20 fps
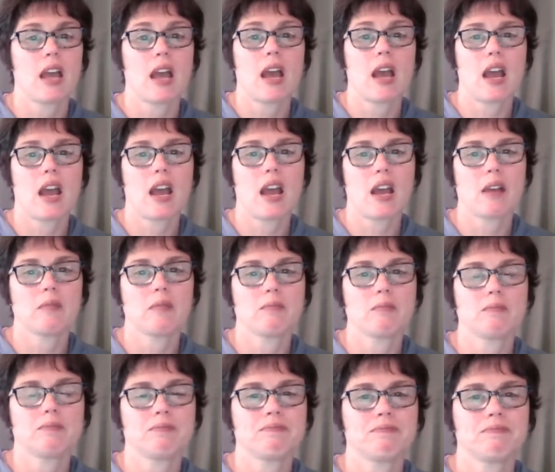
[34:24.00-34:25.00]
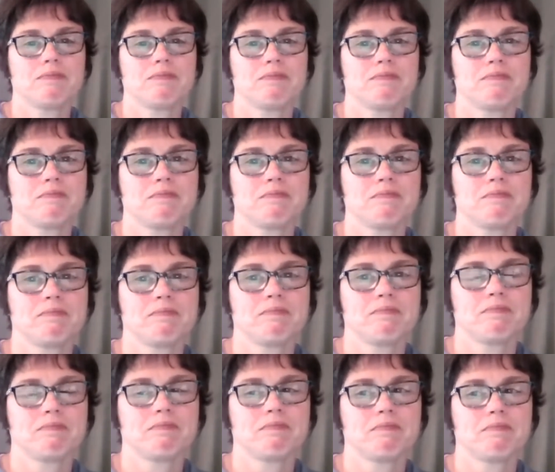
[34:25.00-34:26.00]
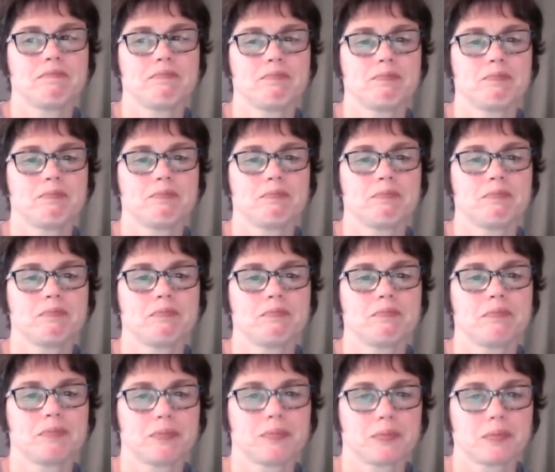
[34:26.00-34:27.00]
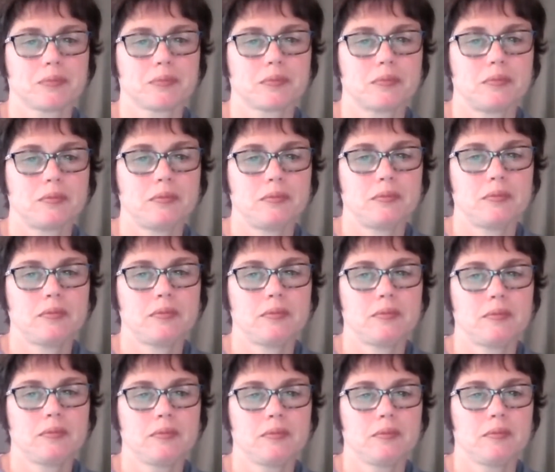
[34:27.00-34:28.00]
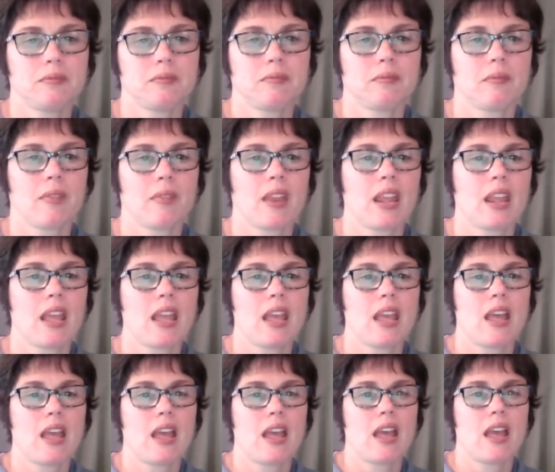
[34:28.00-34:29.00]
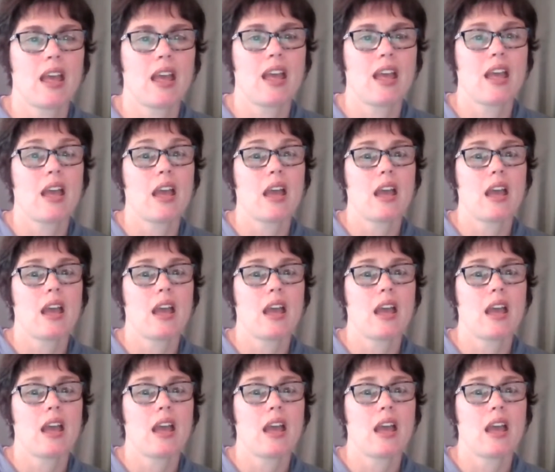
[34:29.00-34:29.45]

Nobody speaks.